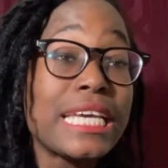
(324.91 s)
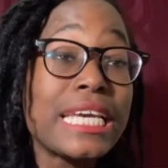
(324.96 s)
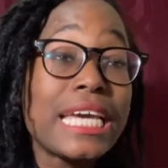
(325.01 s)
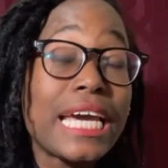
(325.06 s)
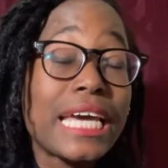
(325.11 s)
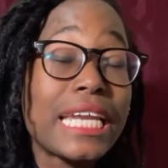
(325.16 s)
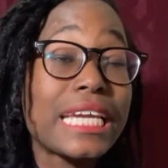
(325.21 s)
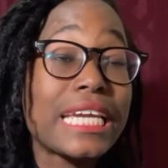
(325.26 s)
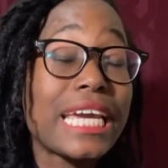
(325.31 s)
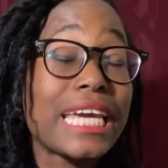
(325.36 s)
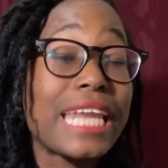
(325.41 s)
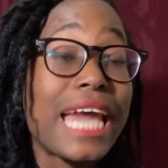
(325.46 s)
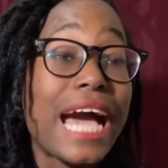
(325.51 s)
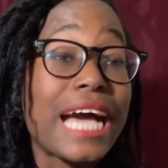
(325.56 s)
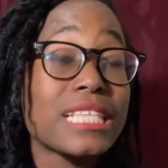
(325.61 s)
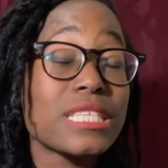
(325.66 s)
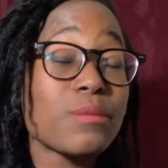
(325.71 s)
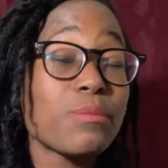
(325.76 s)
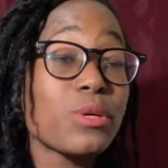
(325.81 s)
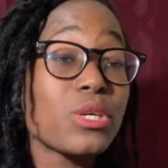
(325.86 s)
And again,
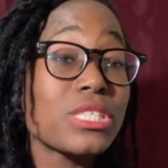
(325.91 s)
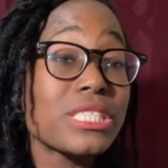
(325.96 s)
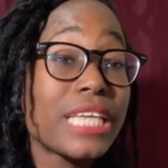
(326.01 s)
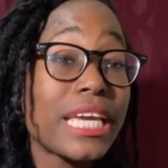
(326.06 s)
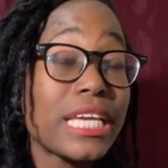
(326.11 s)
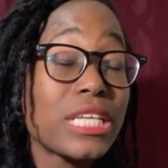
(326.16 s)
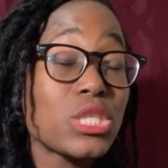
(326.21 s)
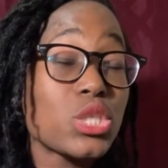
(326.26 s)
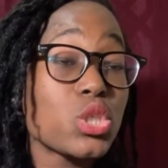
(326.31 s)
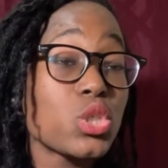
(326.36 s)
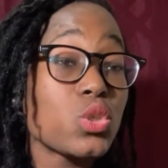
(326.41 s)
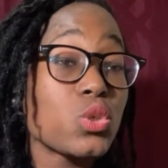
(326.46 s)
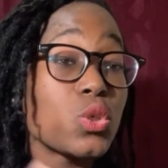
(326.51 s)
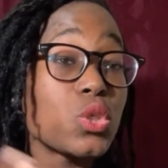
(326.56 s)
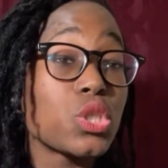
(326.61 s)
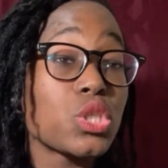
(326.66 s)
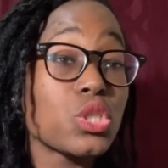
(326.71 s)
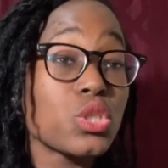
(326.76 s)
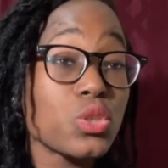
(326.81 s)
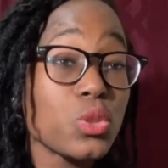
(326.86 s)
as it pertains to a
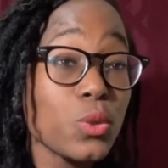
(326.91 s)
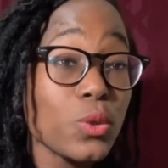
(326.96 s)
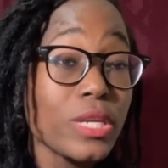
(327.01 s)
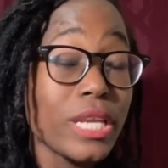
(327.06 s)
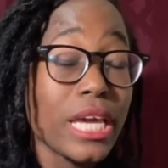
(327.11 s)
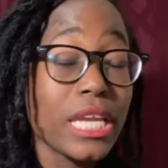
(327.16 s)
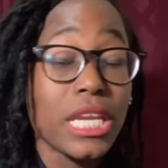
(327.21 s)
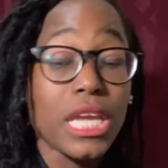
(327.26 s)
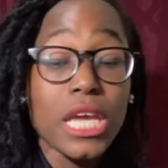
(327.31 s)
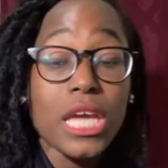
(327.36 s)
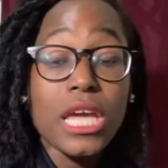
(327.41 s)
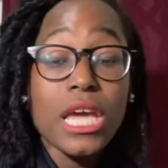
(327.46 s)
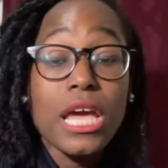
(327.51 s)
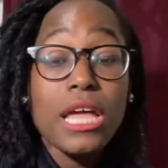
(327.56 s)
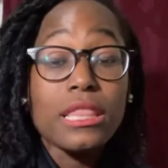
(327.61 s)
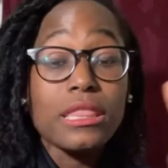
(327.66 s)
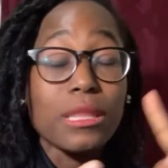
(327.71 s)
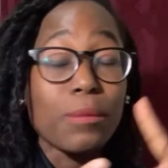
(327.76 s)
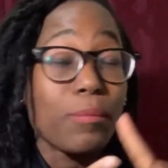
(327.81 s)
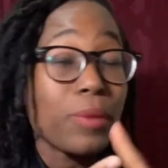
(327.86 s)
student,
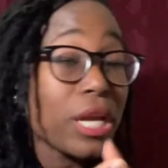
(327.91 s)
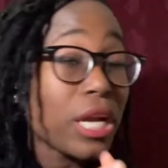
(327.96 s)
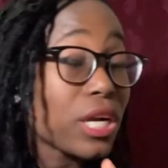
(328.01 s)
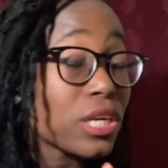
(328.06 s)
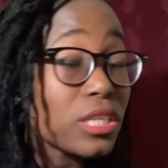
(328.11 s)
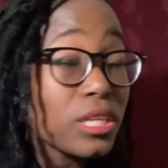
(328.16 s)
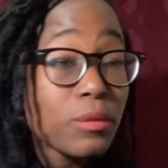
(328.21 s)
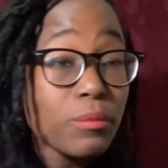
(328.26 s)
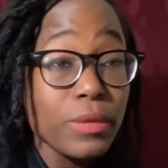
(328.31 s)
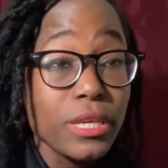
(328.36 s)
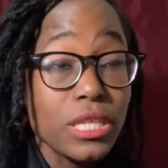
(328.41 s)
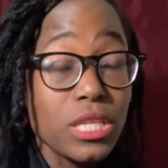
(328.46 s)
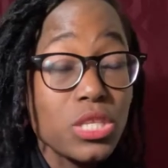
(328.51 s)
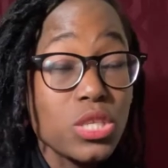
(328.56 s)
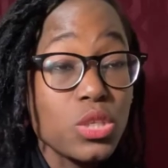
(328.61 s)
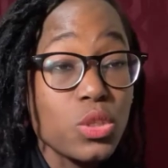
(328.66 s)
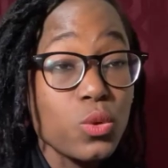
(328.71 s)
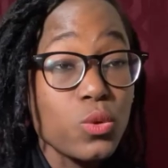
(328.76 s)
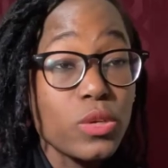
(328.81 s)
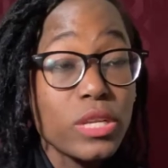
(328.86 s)
the parent could be the
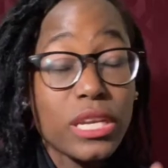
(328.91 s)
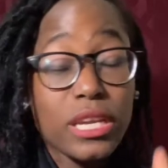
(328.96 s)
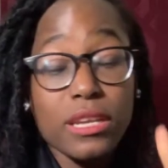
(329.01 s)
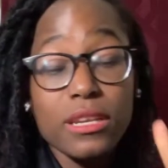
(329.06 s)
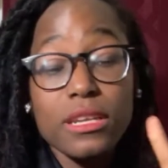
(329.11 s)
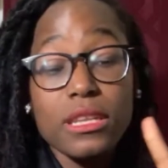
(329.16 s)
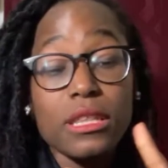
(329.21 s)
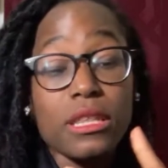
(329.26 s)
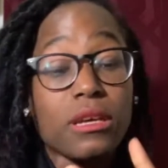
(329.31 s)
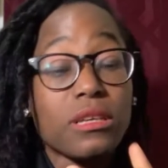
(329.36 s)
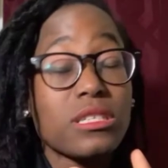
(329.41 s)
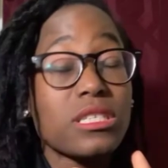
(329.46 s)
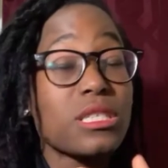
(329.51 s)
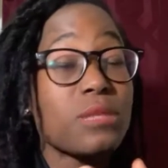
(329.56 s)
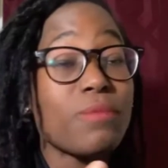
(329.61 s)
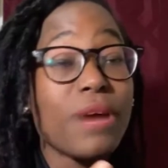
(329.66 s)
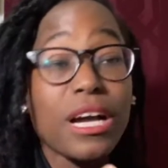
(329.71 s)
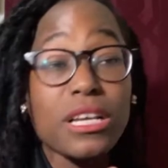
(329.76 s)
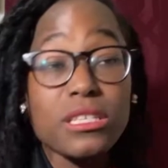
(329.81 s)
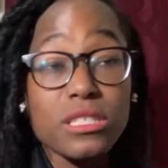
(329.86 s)
student, the
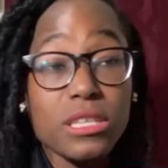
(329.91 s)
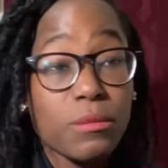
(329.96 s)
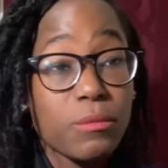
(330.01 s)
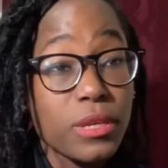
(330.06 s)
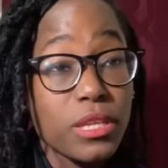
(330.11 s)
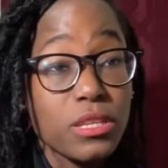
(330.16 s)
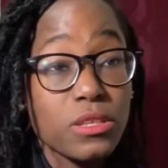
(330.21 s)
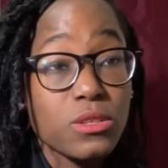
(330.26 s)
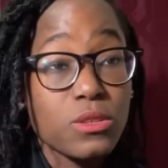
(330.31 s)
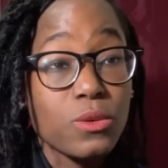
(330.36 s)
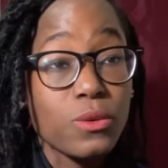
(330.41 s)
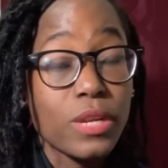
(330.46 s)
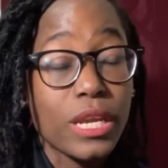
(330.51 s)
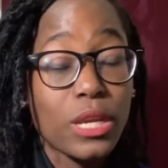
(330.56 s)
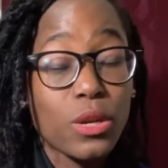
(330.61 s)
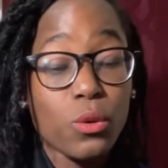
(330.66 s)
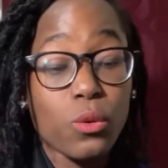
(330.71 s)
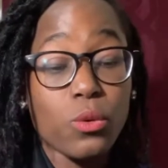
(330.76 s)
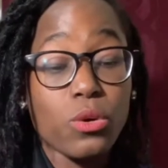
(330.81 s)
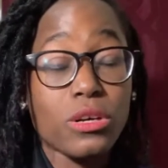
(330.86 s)
spouse could be the
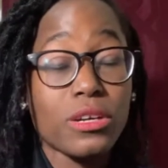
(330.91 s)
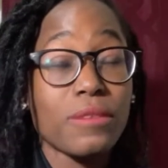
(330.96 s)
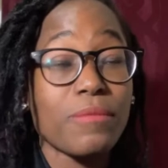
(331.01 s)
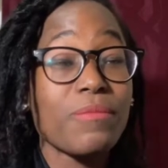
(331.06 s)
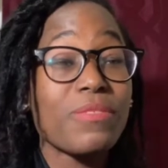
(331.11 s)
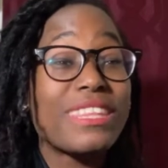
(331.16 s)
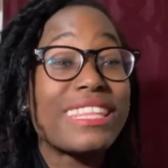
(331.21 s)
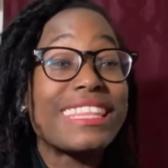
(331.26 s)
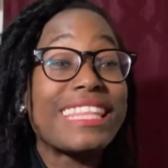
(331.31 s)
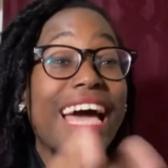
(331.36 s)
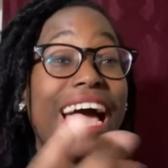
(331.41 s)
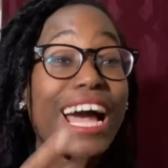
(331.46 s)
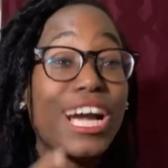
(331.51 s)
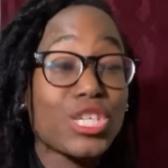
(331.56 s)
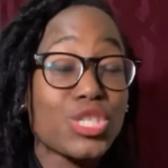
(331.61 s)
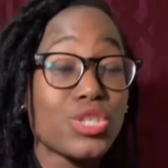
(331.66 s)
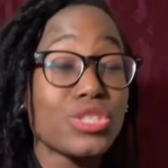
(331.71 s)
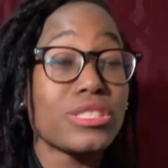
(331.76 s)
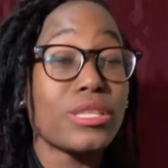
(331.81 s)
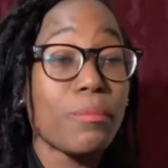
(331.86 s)
student, or the
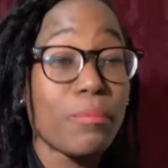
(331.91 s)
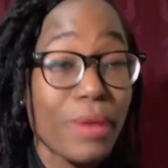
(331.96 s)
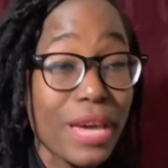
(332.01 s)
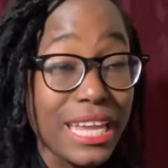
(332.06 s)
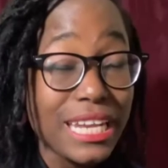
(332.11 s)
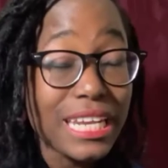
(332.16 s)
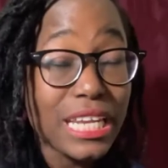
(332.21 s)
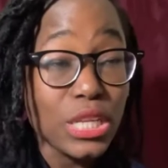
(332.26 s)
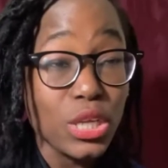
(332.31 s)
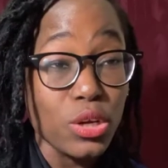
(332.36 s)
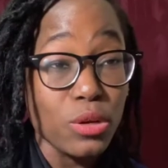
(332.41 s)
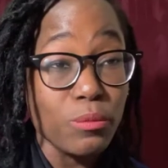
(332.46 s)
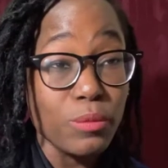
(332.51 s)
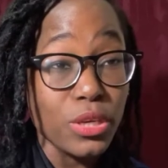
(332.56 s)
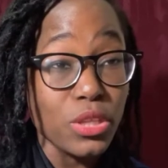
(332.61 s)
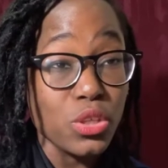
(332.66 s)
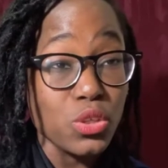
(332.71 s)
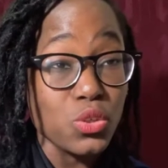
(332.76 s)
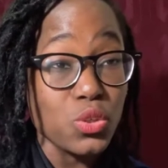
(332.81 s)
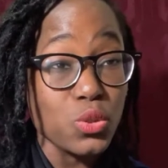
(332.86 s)
actual dependent could be
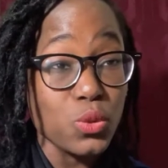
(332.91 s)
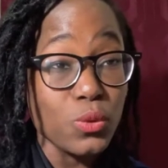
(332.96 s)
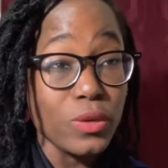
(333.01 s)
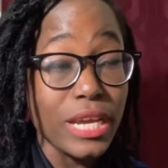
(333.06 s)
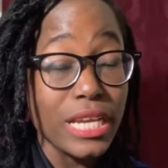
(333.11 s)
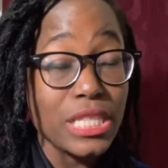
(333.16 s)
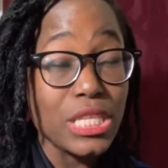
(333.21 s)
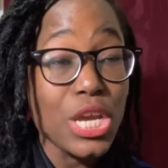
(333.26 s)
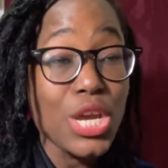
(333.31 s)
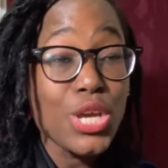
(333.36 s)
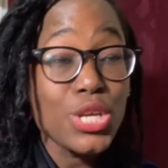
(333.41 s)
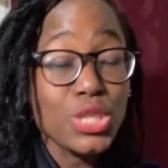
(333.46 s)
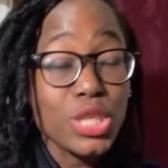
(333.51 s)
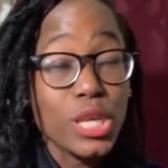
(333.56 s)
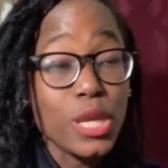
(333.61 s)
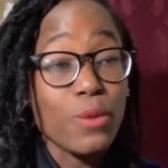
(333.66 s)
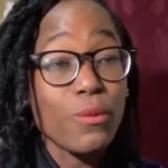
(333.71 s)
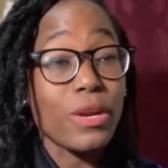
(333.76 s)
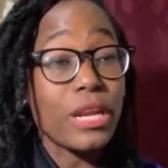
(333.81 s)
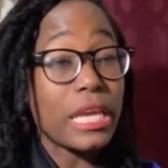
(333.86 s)
the student. So
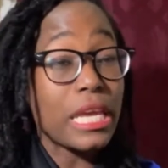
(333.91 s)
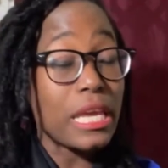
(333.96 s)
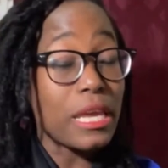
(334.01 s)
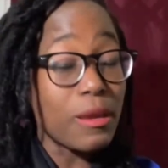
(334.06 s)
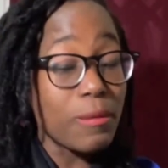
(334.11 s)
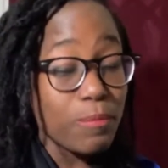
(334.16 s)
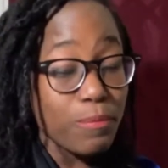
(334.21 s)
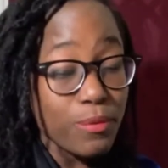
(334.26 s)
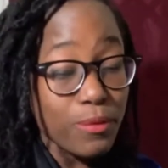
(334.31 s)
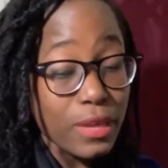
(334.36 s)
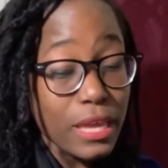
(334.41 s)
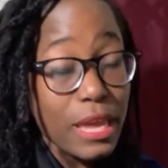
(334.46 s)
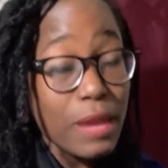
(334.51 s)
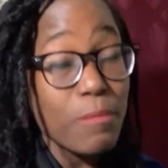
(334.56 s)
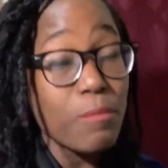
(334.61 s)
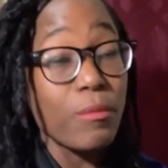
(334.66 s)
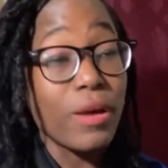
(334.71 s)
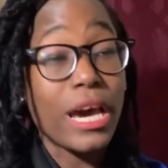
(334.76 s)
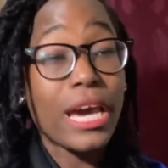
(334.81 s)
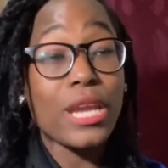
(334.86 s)
you want to keep in
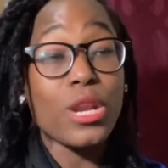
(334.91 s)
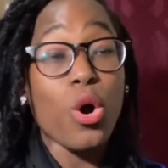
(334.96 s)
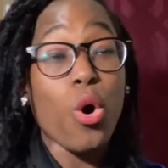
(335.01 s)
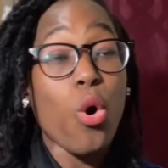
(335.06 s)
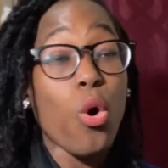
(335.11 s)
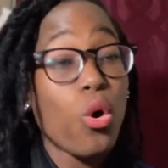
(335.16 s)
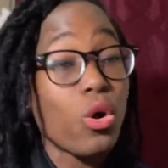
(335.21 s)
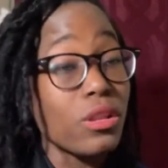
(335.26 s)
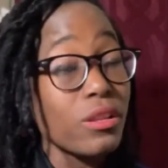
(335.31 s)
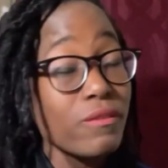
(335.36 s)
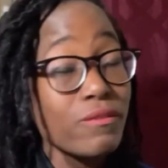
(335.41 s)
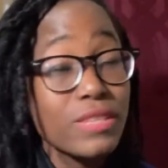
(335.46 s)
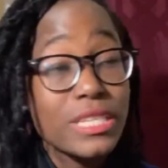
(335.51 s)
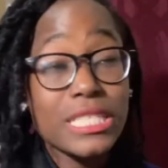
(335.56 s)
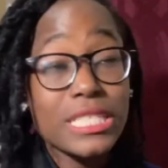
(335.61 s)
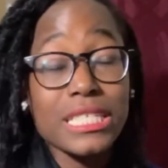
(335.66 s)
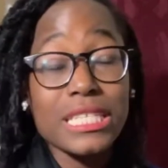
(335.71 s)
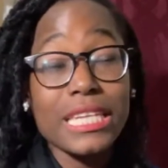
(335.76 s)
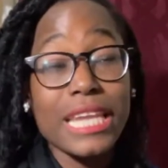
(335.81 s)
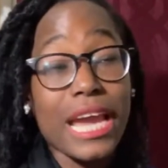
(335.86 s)
mind all of these
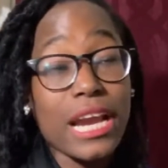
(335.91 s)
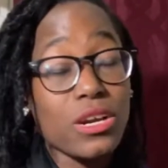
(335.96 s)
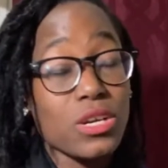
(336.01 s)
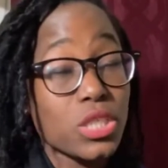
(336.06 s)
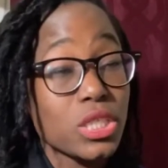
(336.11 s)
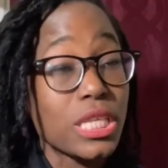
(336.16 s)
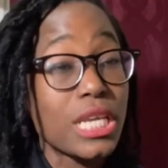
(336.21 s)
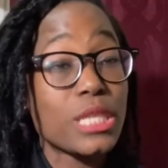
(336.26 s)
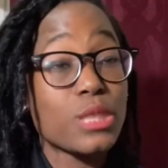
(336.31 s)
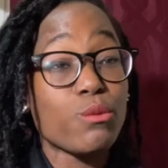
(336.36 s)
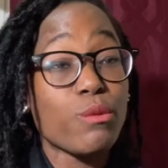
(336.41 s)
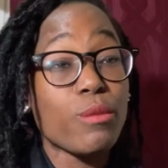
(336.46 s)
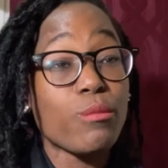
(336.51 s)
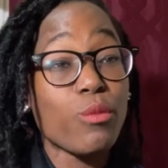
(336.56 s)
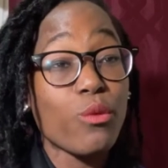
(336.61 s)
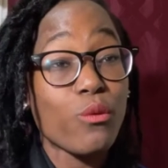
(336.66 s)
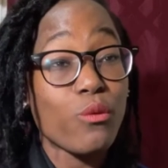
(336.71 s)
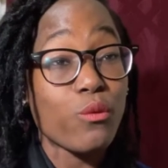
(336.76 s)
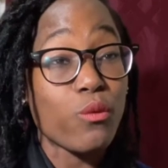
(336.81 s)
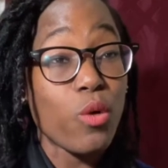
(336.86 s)
scenarios as we
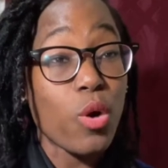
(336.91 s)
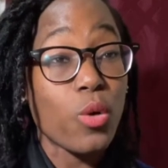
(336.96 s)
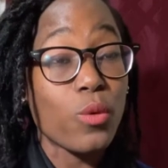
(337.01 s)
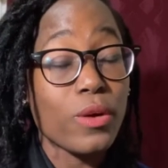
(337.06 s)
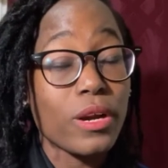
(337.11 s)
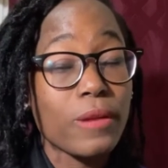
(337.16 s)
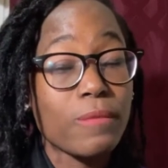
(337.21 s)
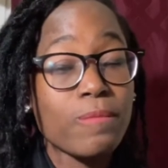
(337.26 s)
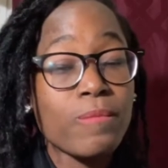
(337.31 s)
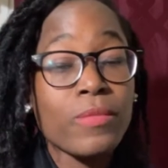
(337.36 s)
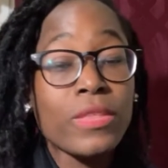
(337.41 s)
move forward.